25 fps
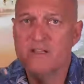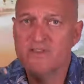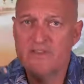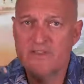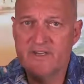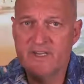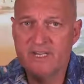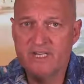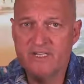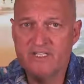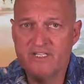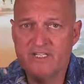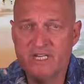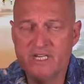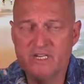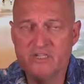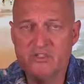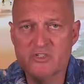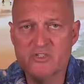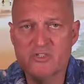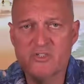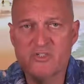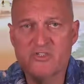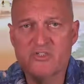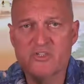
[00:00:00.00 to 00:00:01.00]
The next
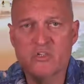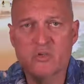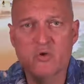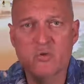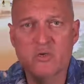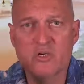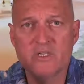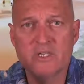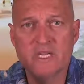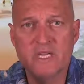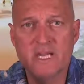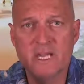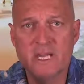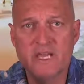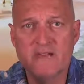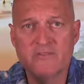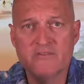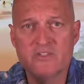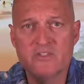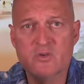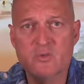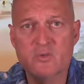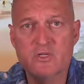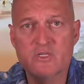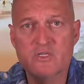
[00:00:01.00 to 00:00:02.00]
section that you're going to have
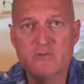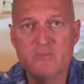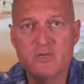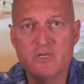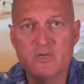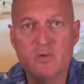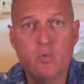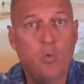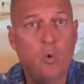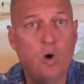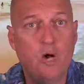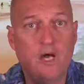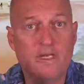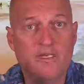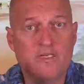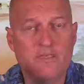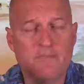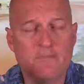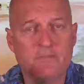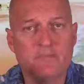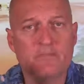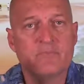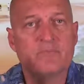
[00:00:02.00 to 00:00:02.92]
is going to be what?